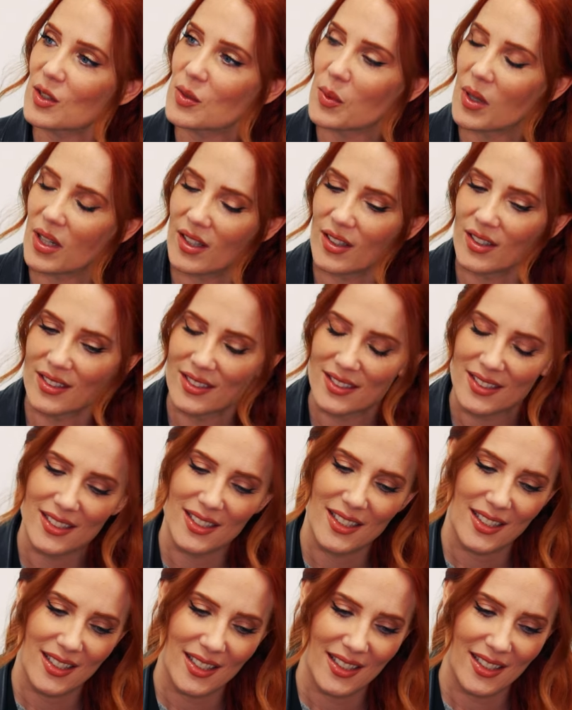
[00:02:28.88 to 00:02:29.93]
as well
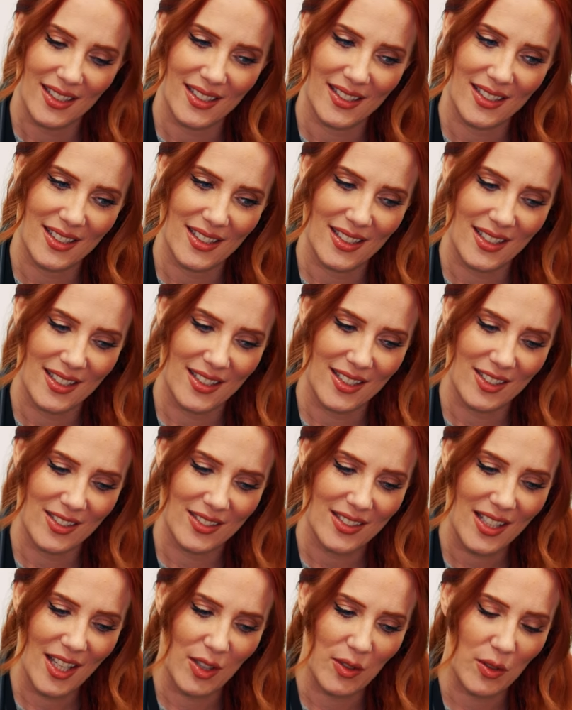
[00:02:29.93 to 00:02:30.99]
and uh,
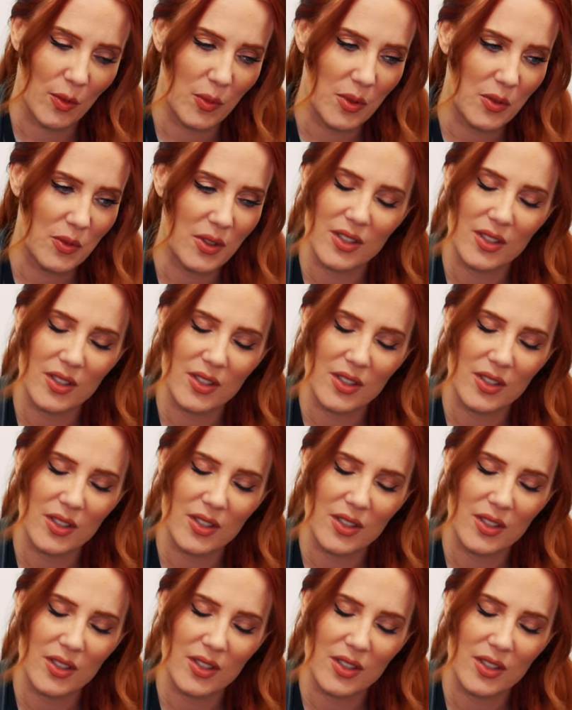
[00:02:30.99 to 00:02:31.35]
yeah, it always